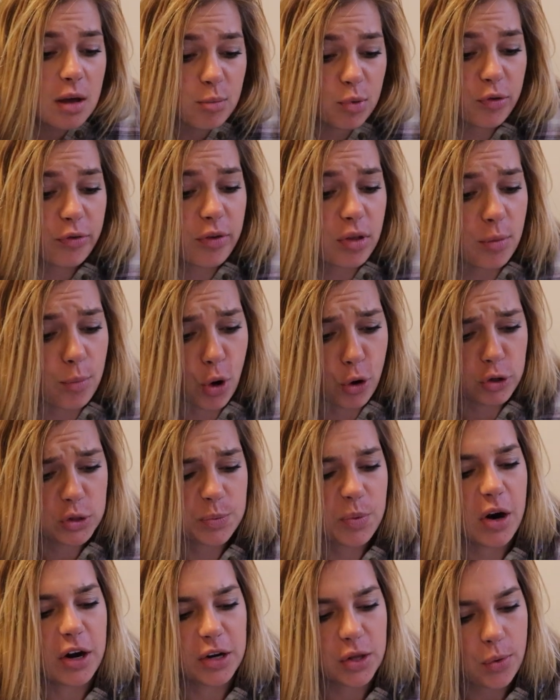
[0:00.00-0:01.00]
But for the
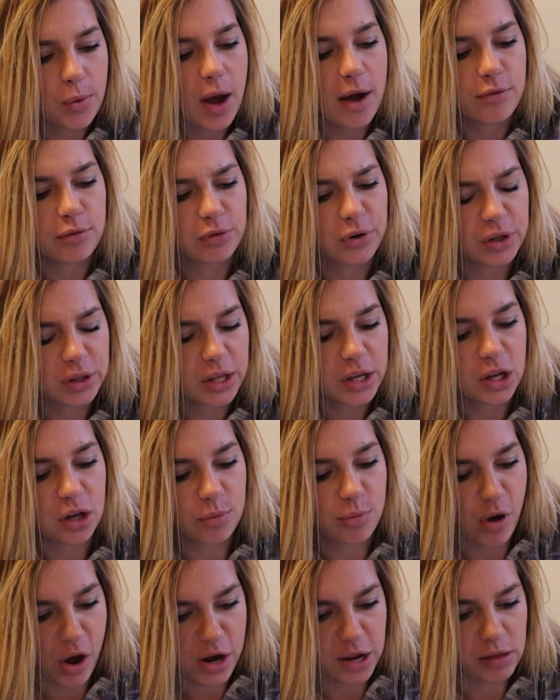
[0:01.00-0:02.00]
most part, you have really
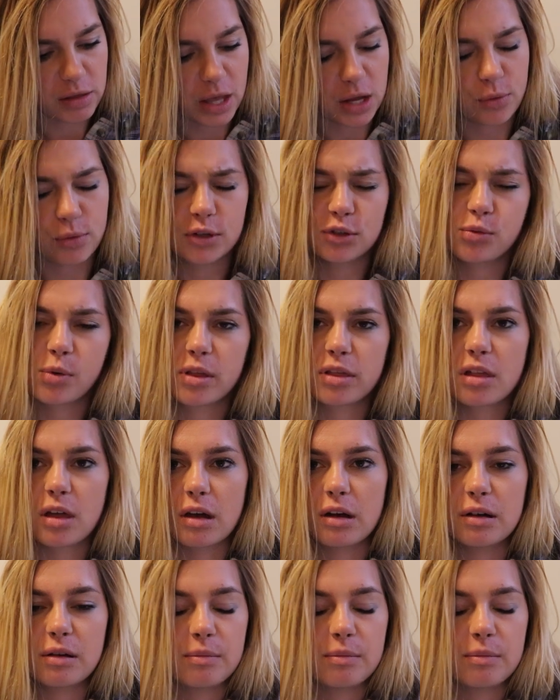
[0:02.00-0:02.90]
good body language with